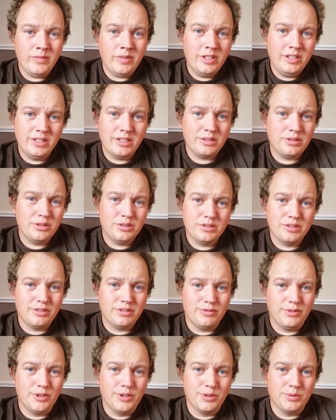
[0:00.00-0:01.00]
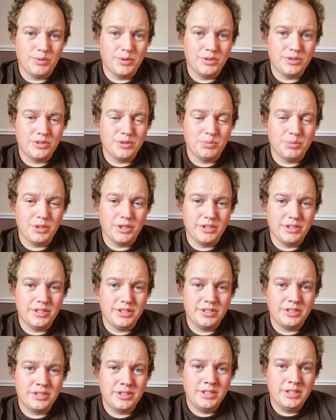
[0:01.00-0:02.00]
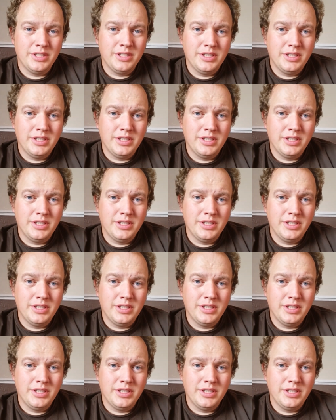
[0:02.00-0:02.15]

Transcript: and I couldn't afford one, to be honest.